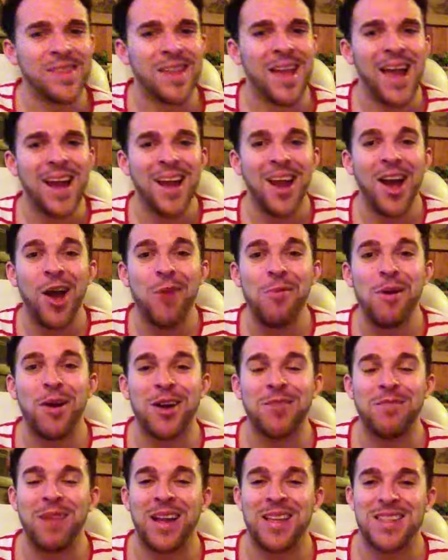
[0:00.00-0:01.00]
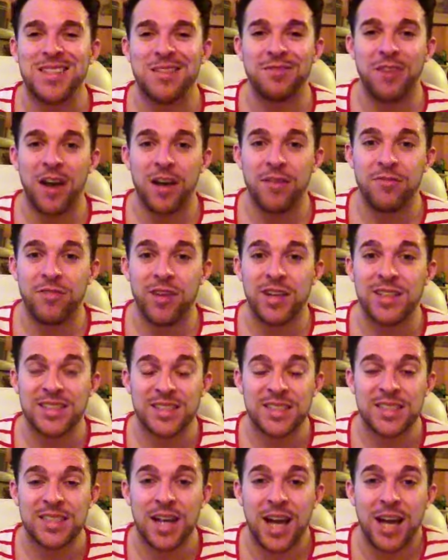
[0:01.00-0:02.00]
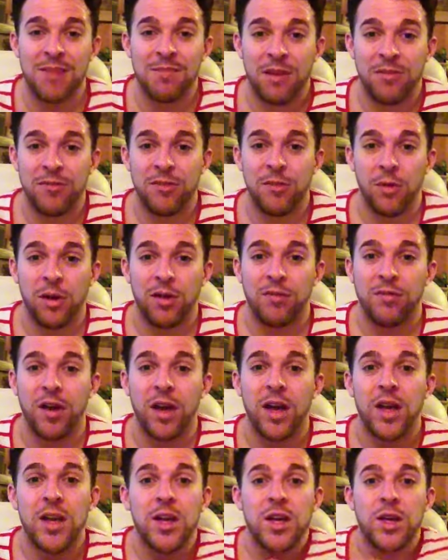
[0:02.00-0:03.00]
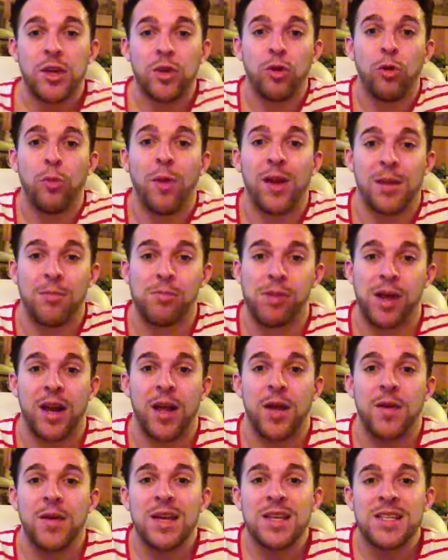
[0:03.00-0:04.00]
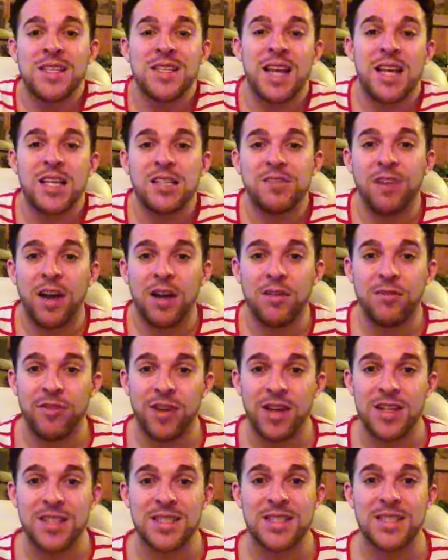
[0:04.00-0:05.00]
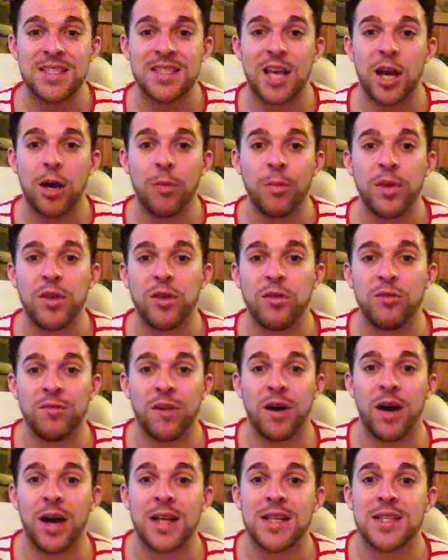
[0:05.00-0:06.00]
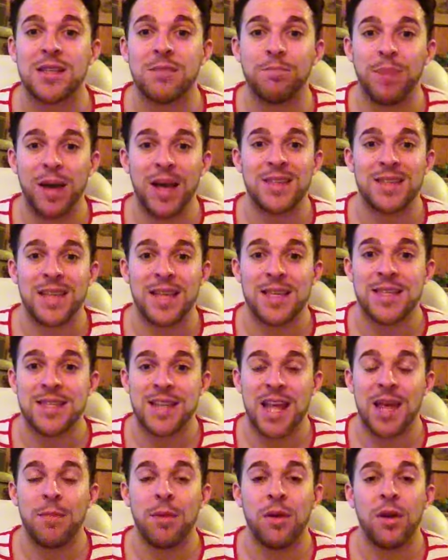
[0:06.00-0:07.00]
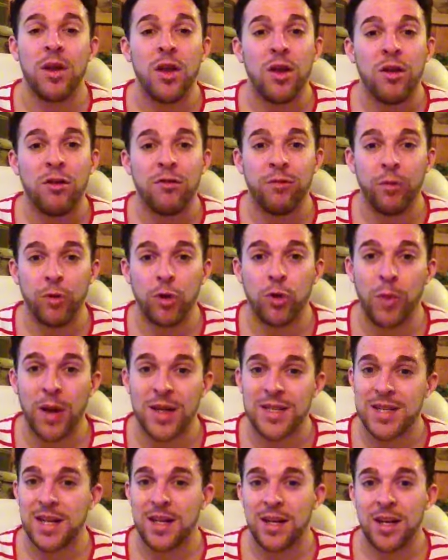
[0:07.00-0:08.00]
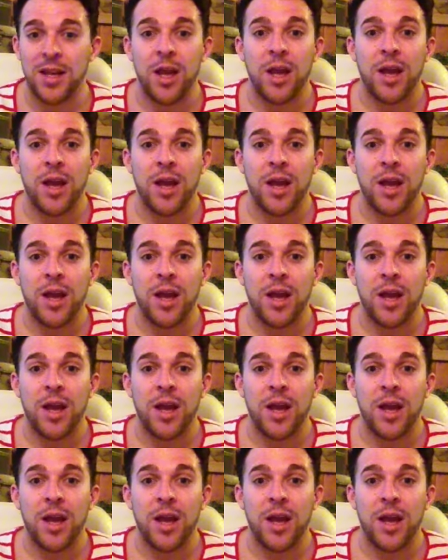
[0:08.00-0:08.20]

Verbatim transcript: Hello, welcome back to The 5 Reasons. I'm Matthew Oliver, your wedding planner. Today's 5 Reasons is helping you find the best entertainment for your wedding.